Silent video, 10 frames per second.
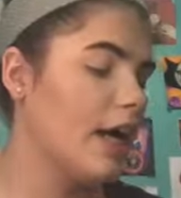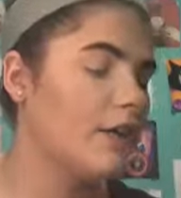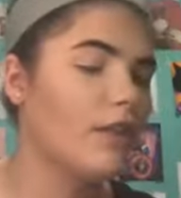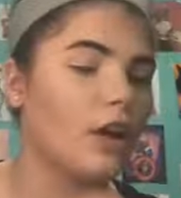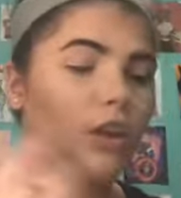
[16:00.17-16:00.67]
of
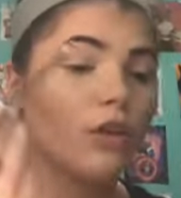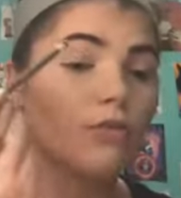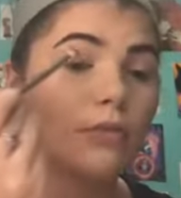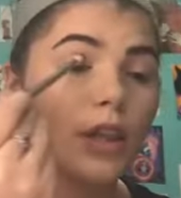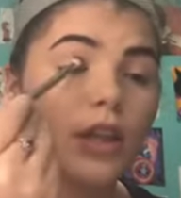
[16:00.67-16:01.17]
like all over
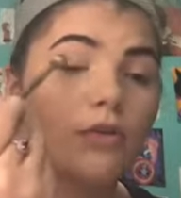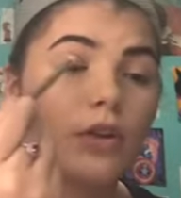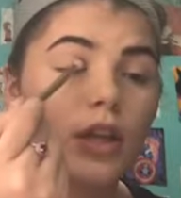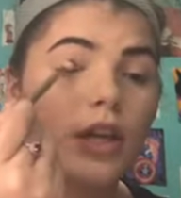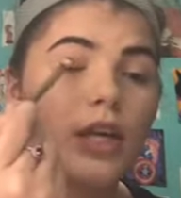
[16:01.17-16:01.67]
my lid
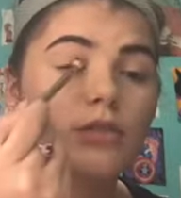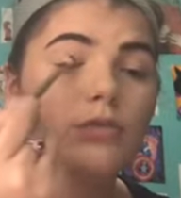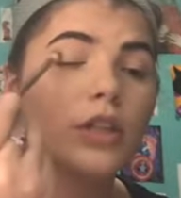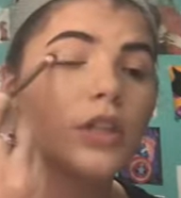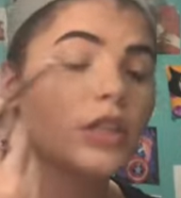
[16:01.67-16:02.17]
really. It's
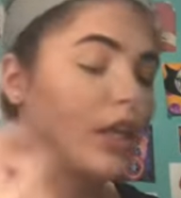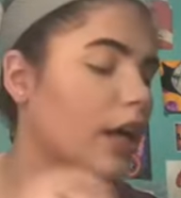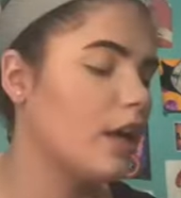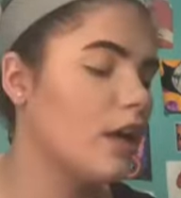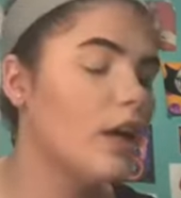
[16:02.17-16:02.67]
really just like